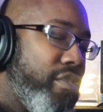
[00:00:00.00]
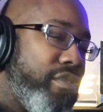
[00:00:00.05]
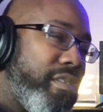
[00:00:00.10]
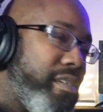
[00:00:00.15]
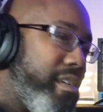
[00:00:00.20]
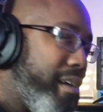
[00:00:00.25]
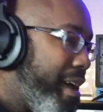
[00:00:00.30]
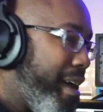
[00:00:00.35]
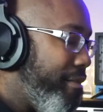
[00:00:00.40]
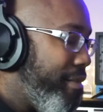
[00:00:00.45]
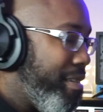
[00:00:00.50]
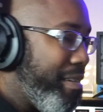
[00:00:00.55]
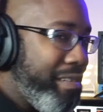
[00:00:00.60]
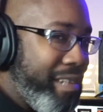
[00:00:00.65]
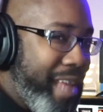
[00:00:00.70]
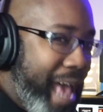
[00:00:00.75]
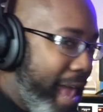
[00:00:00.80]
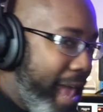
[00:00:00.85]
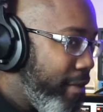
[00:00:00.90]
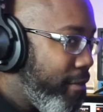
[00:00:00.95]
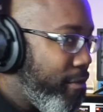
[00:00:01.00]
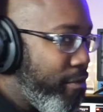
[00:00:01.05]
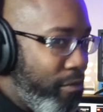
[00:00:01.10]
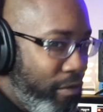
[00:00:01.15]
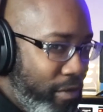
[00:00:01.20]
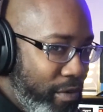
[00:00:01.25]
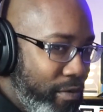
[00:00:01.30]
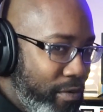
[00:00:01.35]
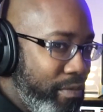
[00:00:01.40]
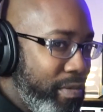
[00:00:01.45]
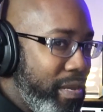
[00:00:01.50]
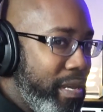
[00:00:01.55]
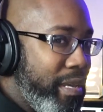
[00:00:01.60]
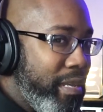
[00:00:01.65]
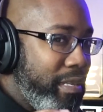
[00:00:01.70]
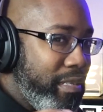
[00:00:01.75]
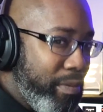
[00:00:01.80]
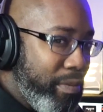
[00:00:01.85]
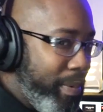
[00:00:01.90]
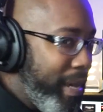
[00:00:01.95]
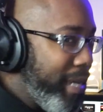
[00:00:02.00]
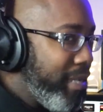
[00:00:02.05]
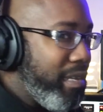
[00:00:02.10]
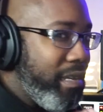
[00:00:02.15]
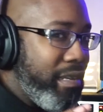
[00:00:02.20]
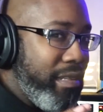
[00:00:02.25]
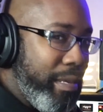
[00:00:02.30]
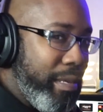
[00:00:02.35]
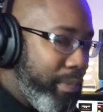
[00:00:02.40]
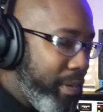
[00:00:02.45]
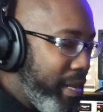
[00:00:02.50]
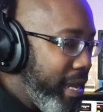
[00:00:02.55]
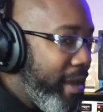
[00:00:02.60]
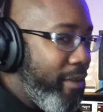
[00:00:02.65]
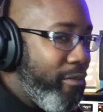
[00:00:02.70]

you still have a lot of room to basically play